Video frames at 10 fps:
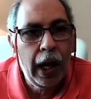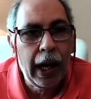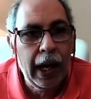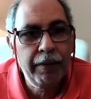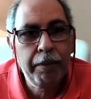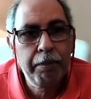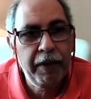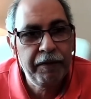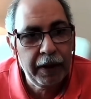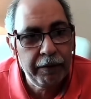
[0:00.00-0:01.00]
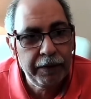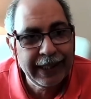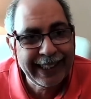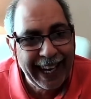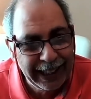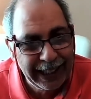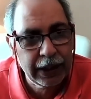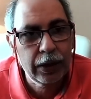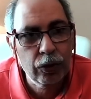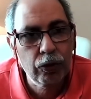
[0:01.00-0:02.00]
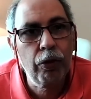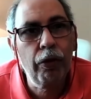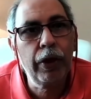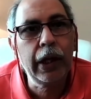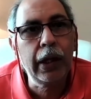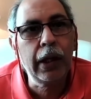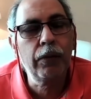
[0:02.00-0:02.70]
I have a fantastic story